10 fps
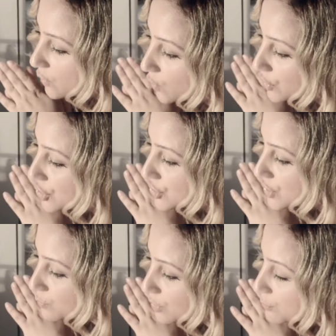or you
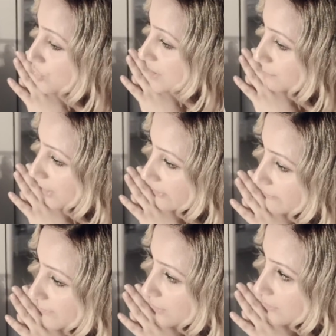just want more supply of
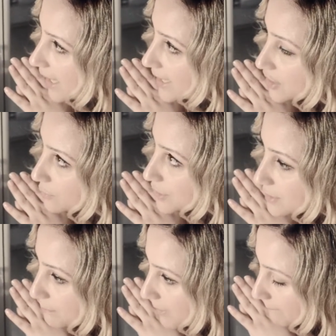milk and you want
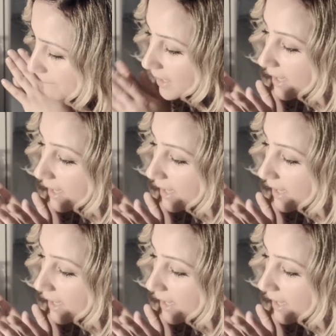to pump.